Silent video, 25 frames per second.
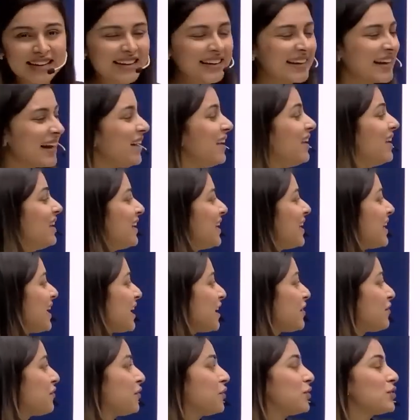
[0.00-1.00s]
Yeah.
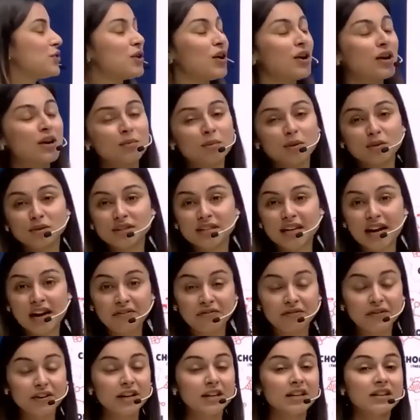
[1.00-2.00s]
If you talk about
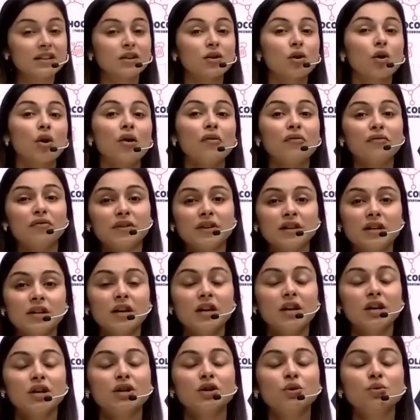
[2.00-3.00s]
caffeine, the coffee
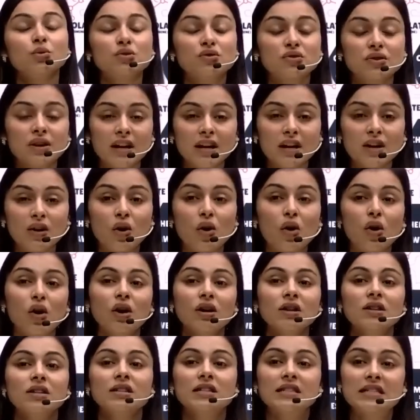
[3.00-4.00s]
you drink
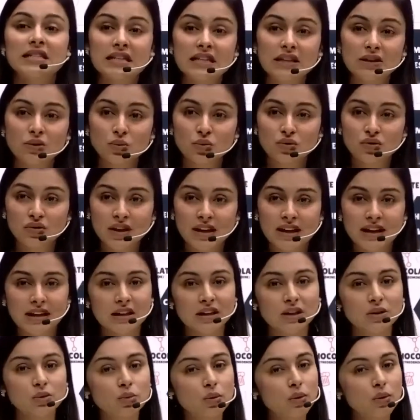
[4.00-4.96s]
or the tea you drink,